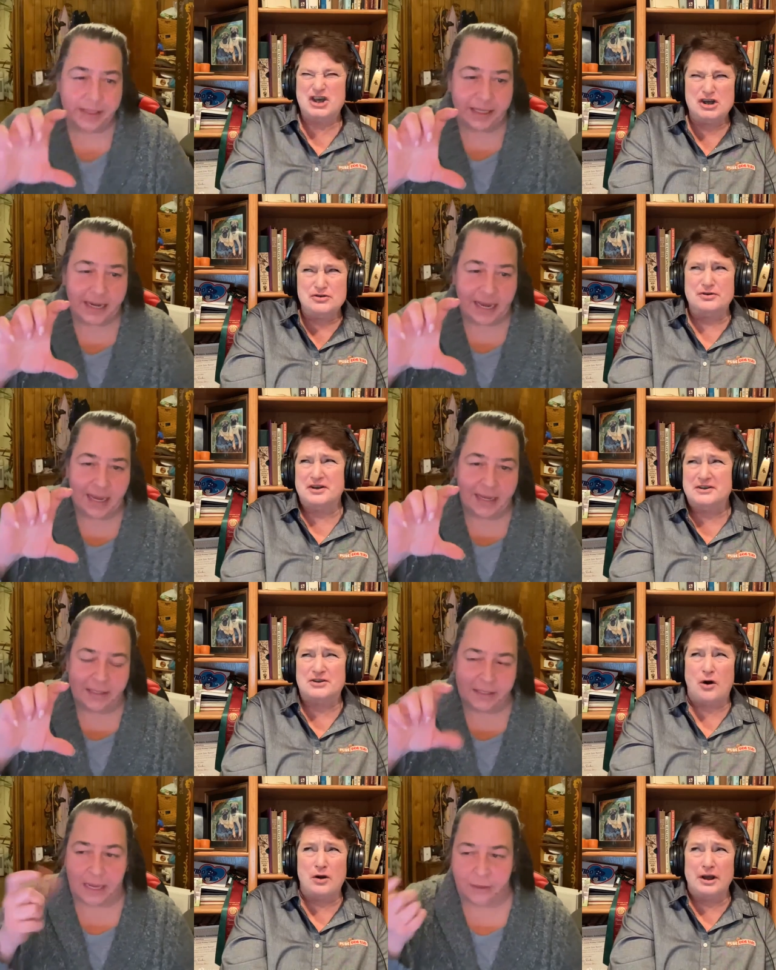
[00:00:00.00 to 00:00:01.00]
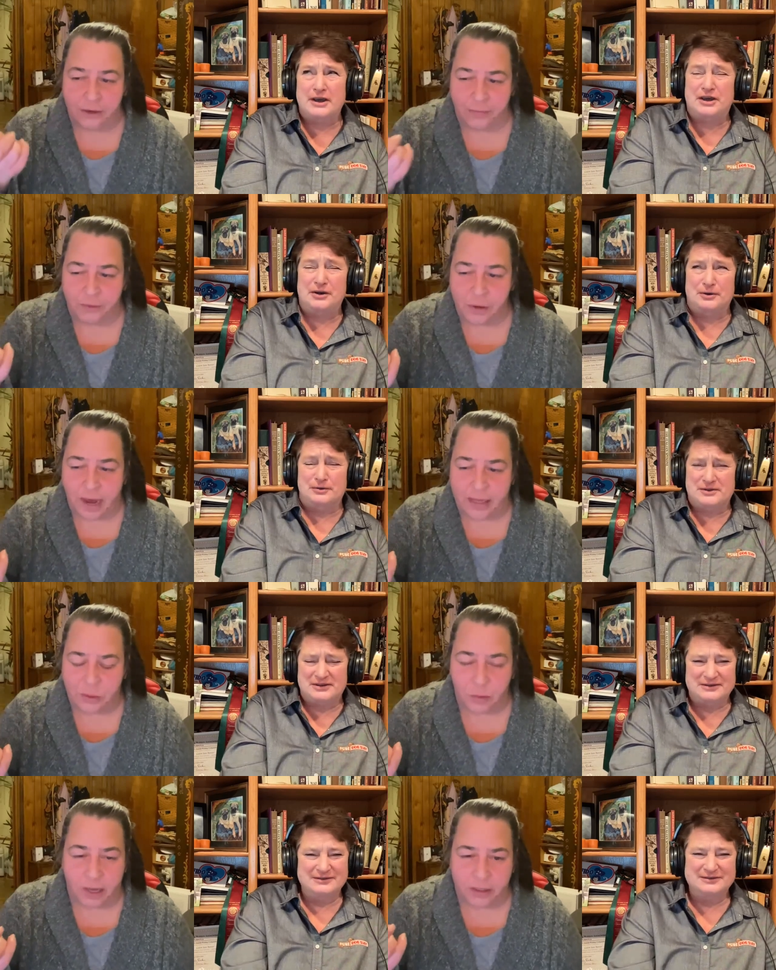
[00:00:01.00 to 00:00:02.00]
Speaker 1: it is. I don't know if you
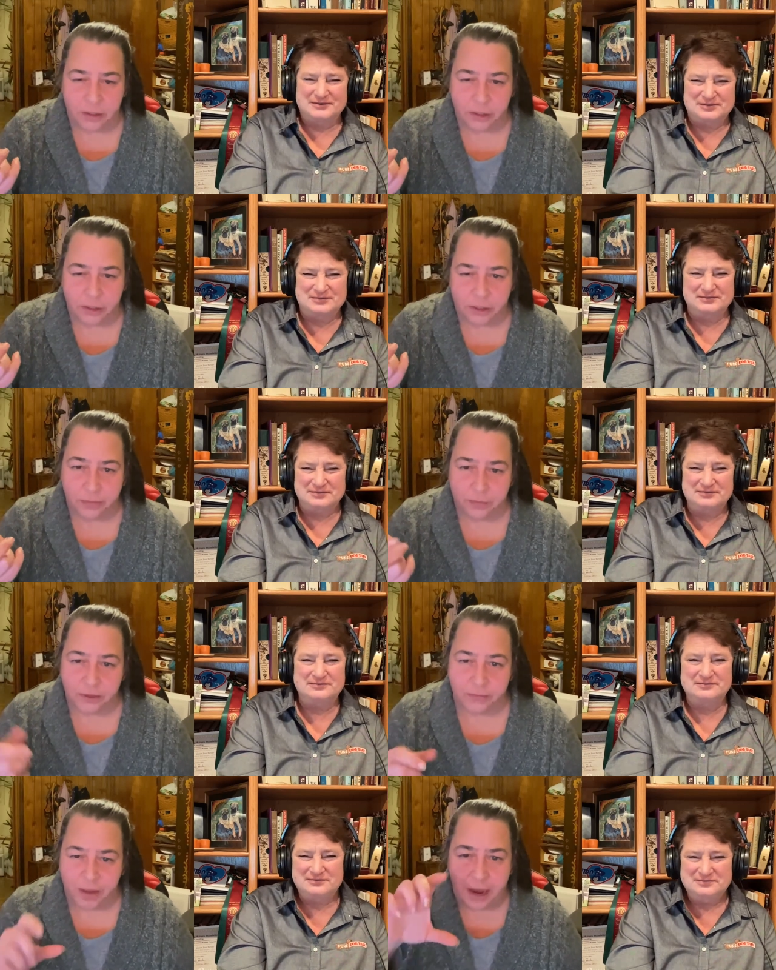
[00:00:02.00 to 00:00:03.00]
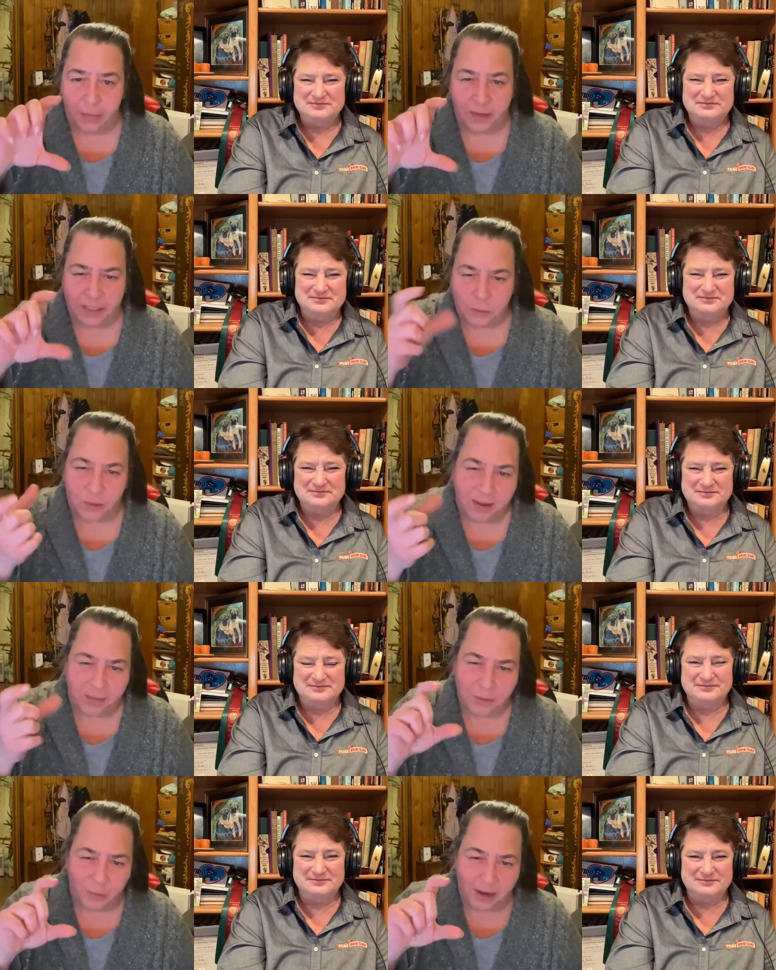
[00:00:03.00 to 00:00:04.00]
guys the video, but it's
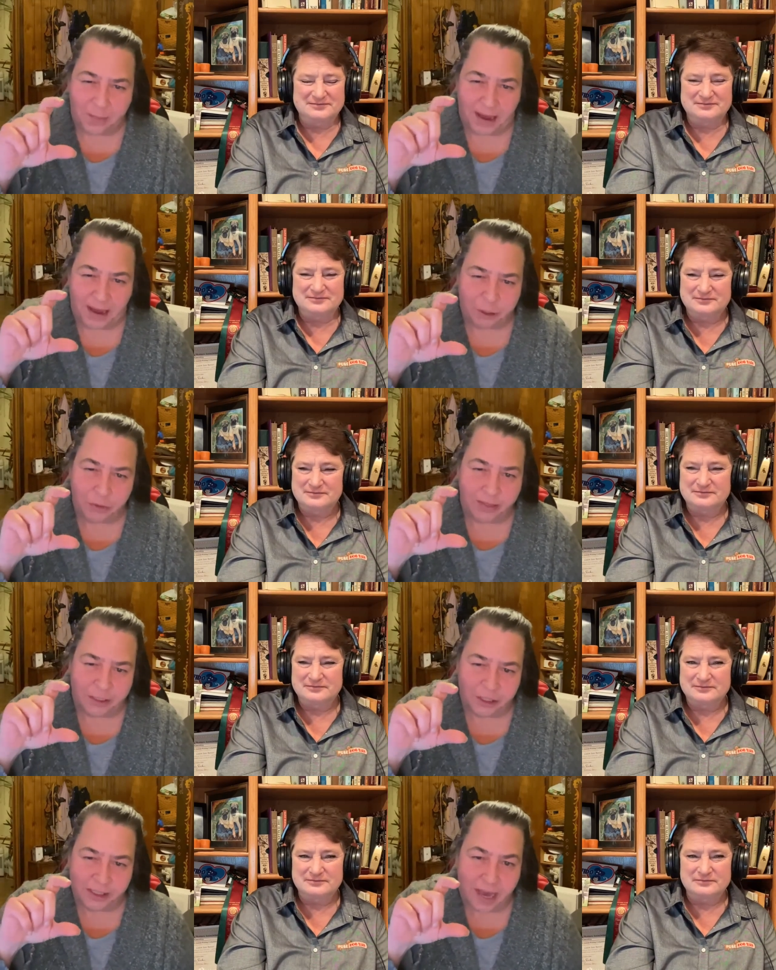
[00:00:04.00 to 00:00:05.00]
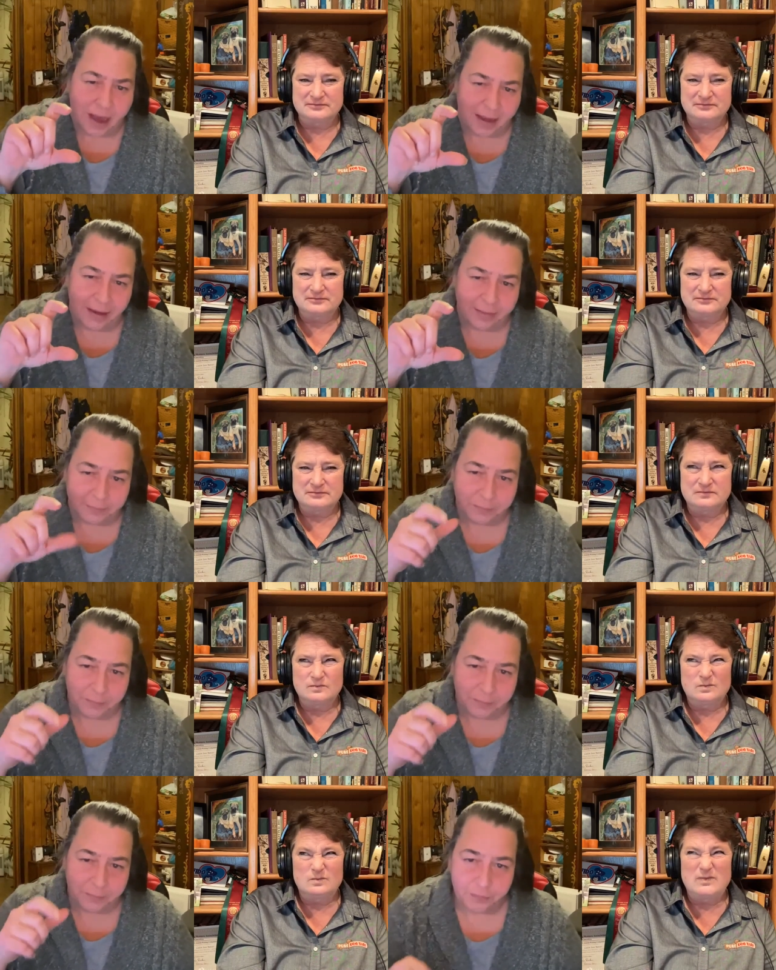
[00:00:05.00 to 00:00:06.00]
probably what about two inches high.
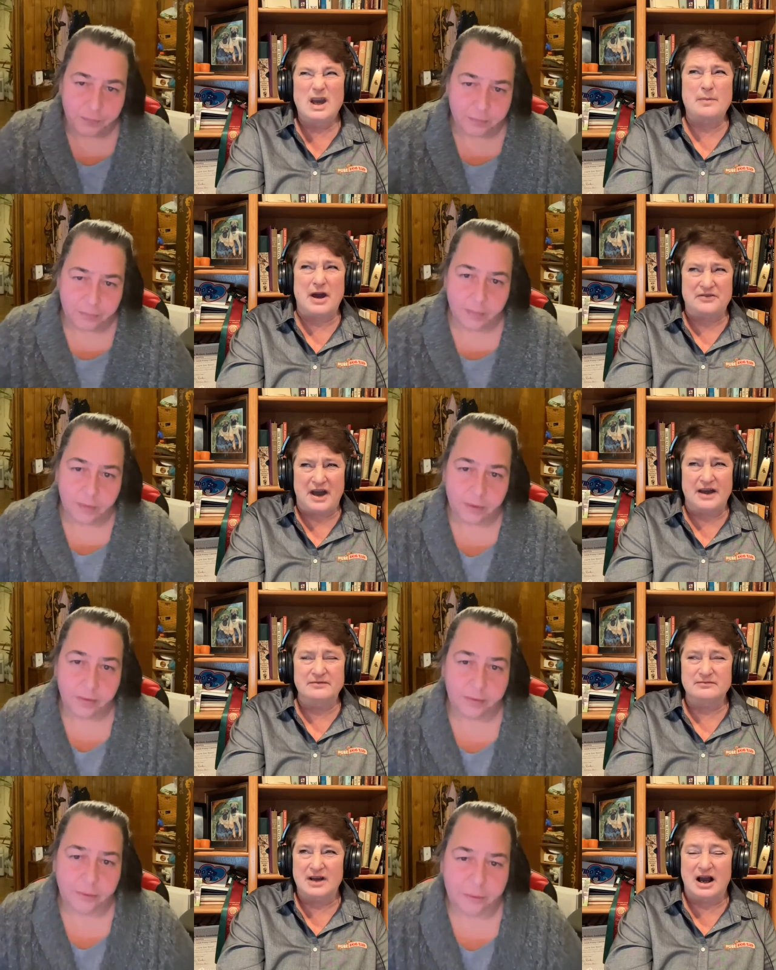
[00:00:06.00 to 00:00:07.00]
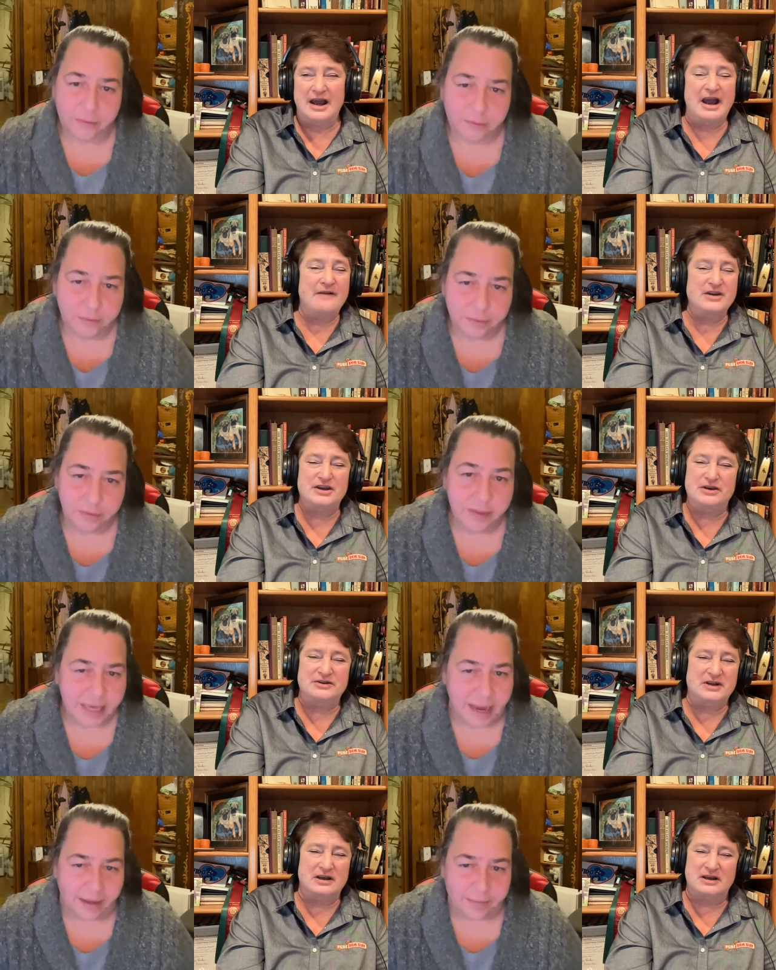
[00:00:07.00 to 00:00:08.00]
Speaker 2: Yeah, about that. I haven't
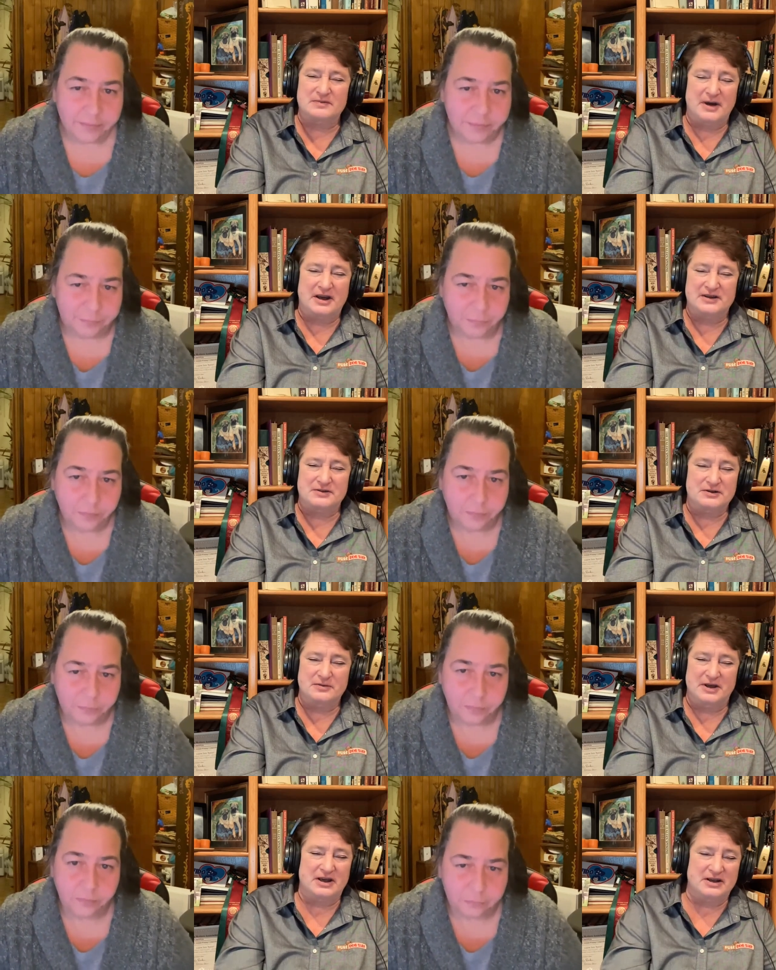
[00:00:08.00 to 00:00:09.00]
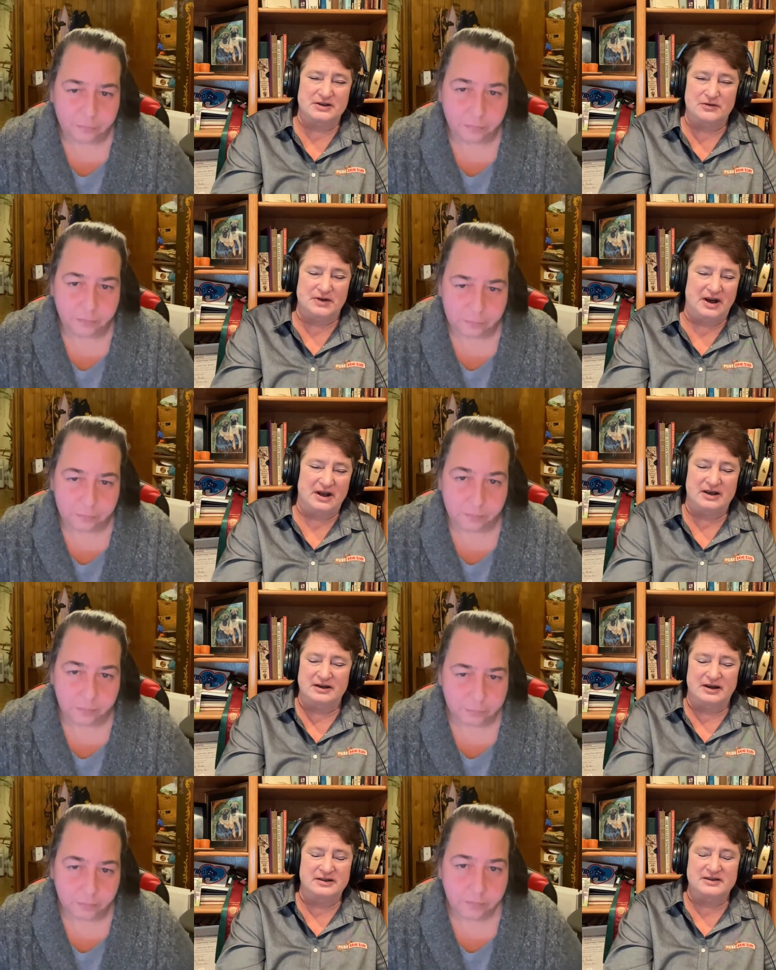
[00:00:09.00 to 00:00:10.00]
used it because mm. my guys are too big and don't need it,
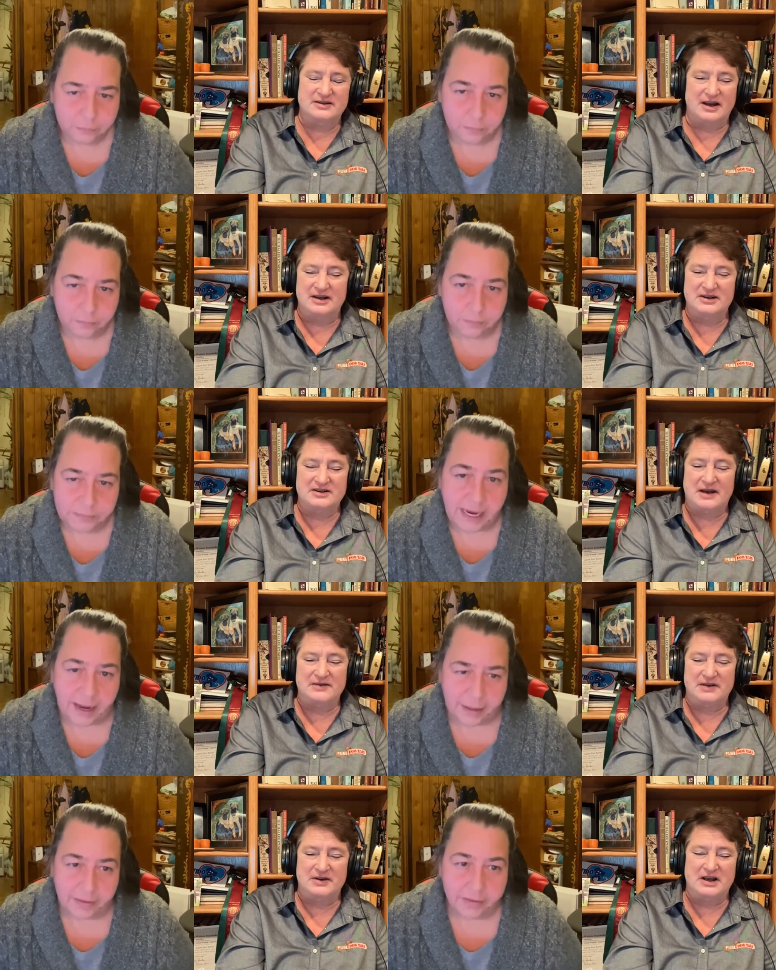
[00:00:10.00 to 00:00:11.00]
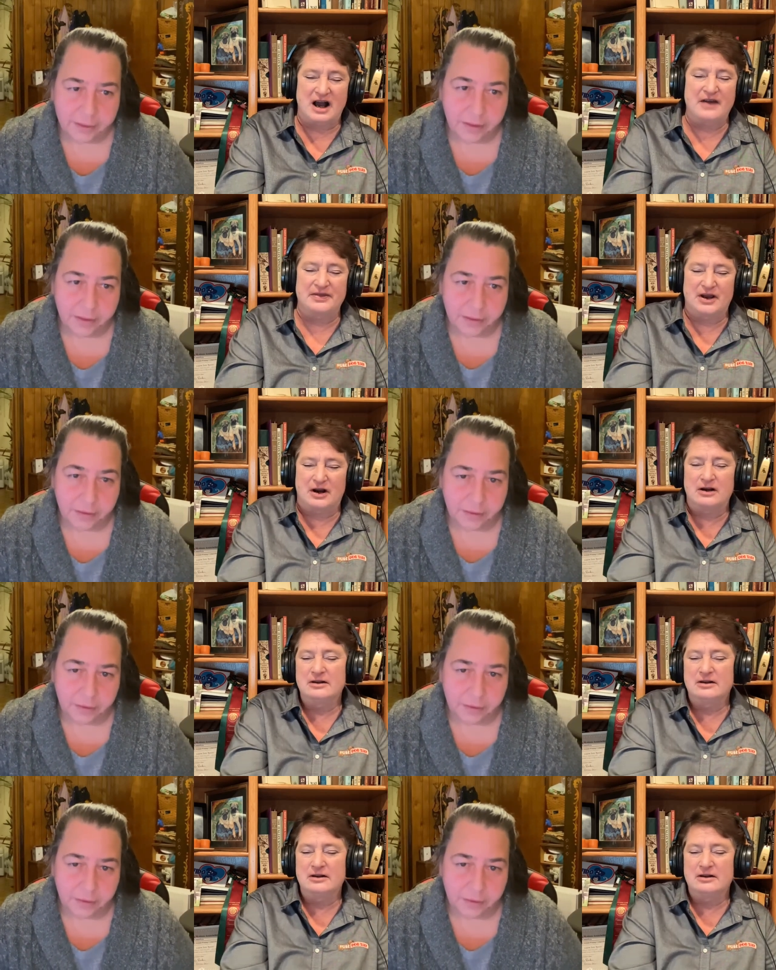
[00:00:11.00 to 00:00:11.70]
and oh, it's I just haven't yeah. even gotten there.